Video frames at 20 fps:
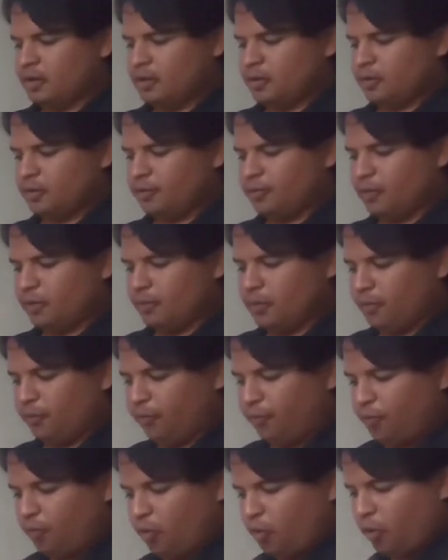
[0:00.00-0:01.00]
From the
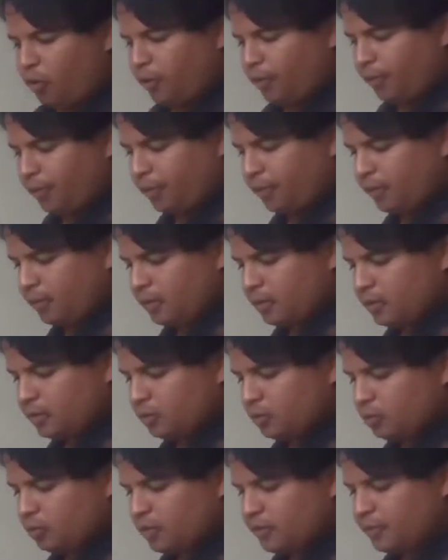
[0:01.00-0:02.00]
fourth
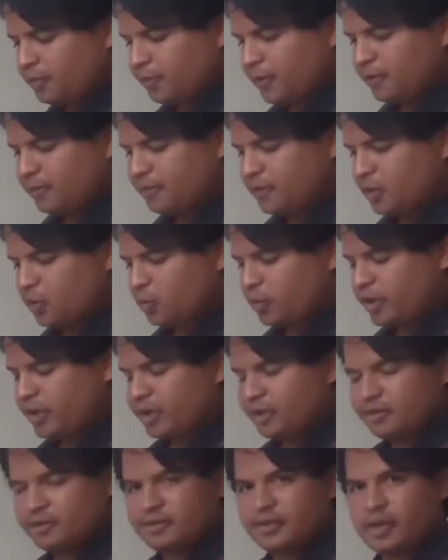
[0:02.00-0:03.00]
to the fifth degree,
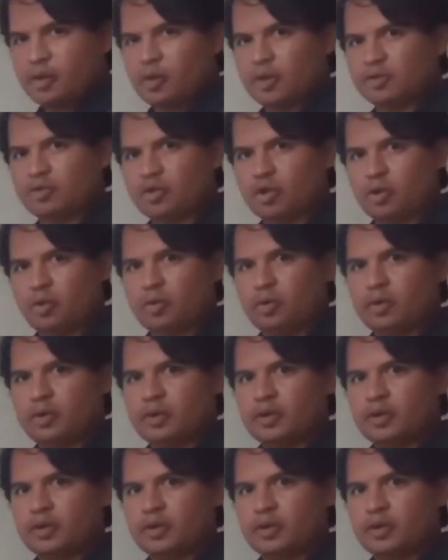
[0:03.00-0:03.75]
is there a tone?